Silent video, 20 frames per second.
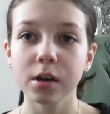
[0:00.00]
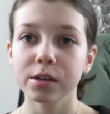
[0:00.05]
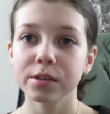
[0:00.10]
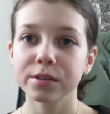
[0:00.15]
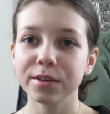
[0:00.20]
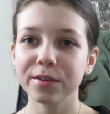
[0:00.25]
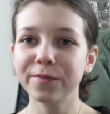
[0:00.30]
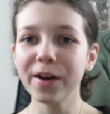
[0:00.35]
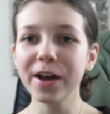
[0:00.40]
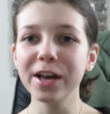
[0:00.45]

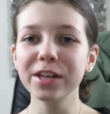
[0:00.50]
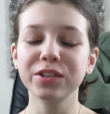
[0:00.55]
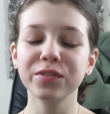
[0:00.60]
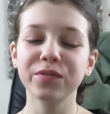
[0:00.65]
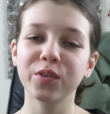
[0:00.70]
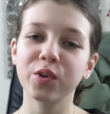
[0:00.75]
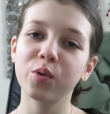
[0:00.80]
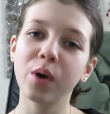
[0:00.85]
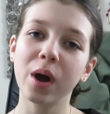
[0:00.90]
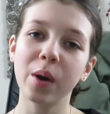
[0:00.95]
So first
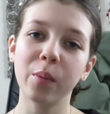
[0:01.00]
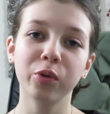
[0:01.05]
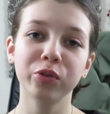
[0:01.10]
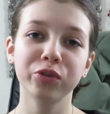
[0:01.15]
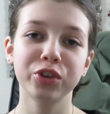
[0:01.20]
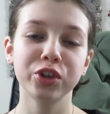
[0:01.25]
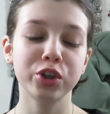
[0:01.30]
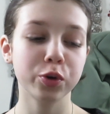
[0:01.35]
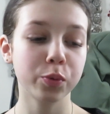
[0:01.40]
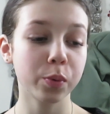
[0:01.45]
of all, I
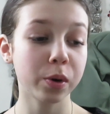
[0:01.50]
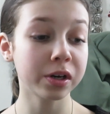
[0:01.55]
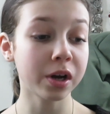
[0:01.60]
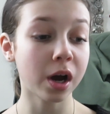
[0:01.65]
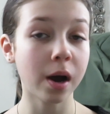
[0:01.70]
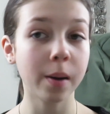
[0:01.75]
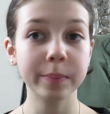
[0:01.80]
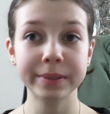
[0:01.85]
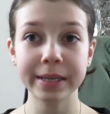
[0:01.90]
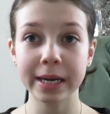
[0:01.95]
want to do an
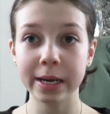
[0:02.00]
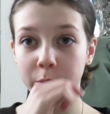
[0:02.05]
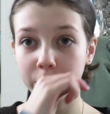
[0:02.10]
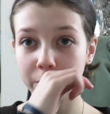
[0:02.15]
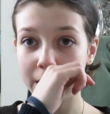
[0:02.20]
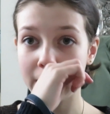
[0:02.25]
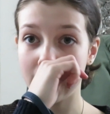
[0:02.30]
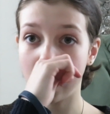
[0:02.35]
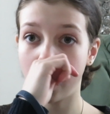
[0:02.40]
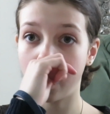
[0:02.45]
update
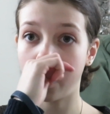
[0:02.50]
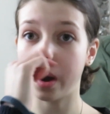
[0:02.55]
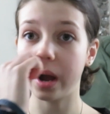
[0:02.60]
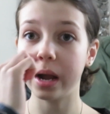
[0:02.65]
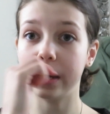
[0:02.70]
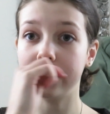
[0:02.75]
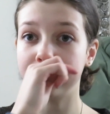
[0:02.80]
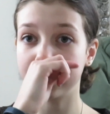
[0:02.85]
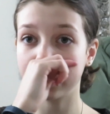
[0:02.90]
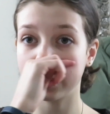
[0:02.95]
on how
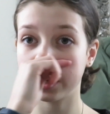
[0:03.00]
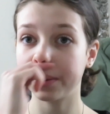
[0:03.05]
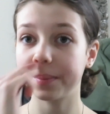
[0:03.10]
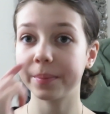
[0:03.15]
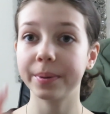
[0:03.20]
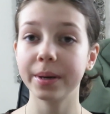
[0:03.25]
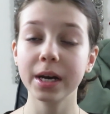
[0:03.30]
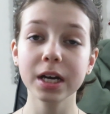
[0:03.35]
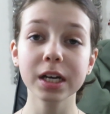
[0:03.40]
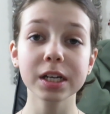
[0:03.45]
I am doing
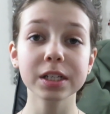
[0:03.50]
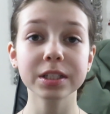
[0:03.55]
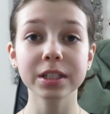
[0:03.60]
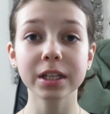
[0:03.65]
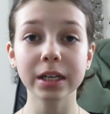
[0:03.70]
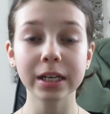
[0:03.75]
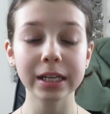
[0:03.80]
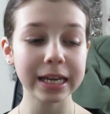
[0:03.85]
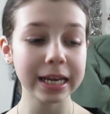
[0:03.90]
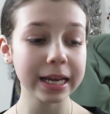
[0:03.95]

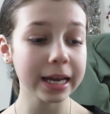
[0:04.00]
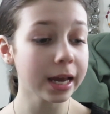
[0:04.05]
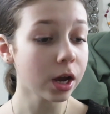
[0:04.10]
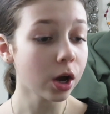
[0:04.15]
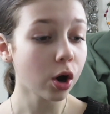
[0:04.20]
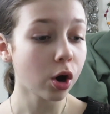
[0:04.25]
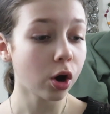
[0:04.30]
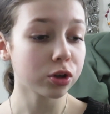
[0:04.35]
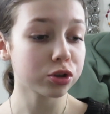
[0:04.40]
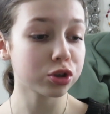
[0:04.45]
personally.
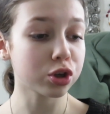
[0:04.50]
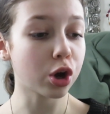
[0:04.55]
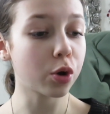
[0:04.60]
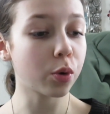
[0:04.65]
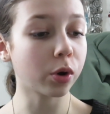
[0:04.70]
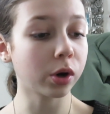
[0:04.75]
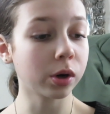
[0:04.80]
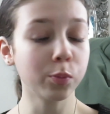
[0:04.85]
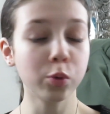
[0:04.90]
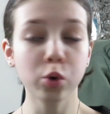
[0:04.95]

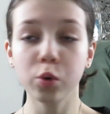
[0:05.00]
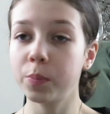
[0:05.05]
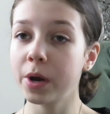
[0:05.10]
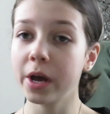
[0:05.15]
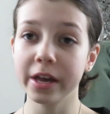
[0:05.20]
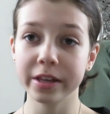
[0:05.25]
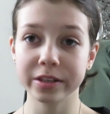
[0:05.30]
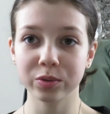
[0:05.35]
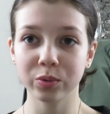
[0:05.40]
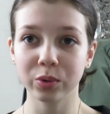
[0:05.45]
So on a more
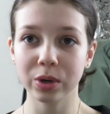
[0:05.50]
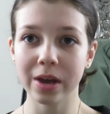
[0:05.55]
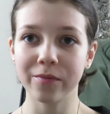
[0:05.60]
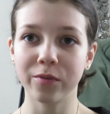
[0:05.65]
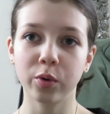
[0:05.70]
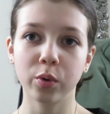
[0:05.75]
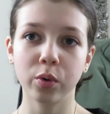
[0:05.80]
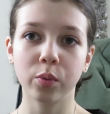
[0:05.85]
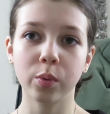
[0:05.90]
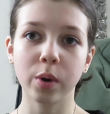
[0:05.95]
personal
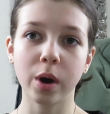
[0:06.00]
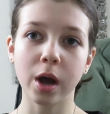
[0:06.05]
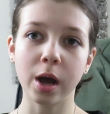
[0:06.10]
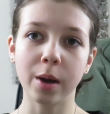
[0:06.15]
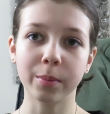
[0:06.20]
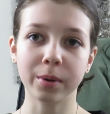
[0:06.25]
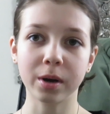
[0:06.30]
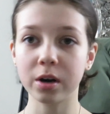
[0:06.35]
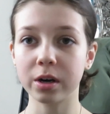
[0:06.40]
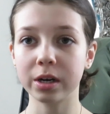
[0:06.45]
level,
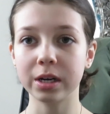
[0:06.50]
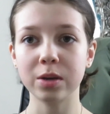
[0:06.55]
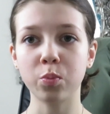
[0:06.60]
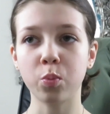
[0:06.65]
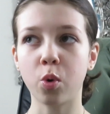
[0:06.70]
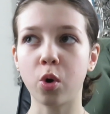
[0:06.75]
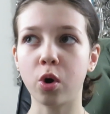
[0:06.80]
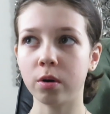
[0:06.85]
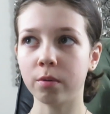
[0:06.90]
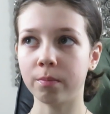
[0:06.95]
currently
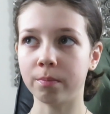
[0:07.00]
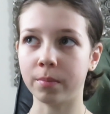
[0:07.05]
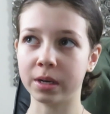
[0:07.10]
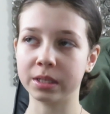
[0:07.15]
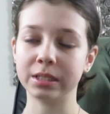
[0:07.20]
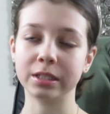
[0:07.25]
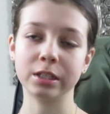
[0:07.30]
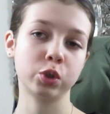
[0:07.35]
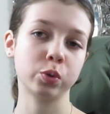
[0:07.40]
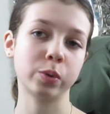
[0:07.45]
what
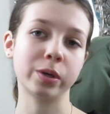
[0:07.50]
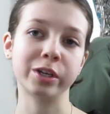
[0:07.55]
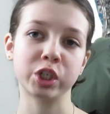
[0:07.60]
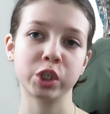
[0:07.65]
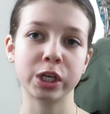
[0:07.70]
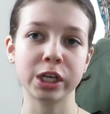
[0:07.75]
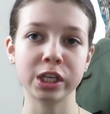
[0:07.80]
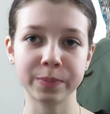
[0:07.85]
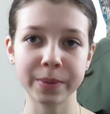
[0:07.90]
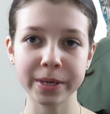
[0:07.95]
my
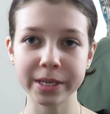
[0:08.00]
situation is